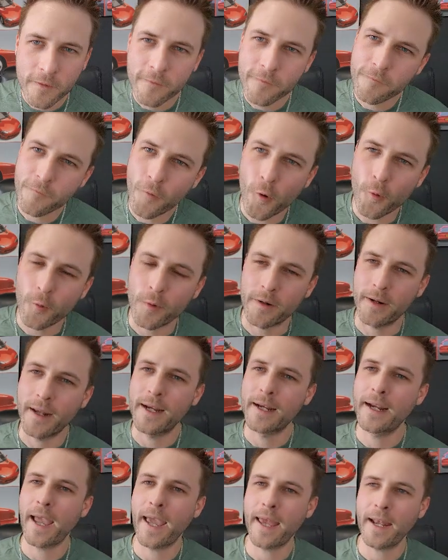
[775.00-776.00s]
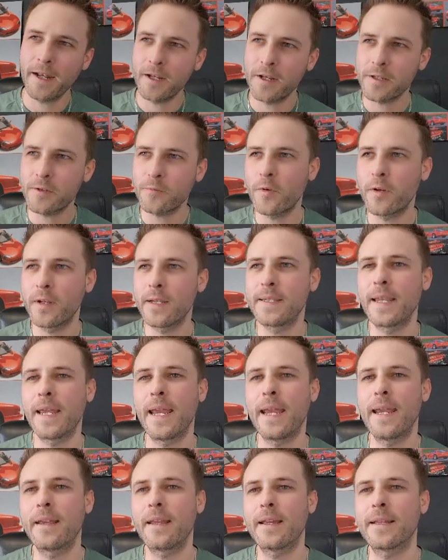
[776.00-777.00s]
forward, I kind of just want to
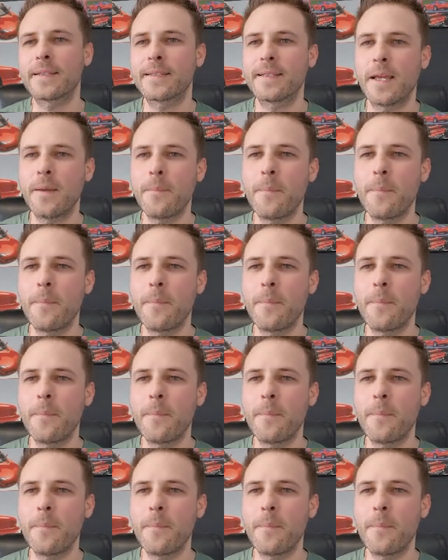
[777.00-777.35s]
take a step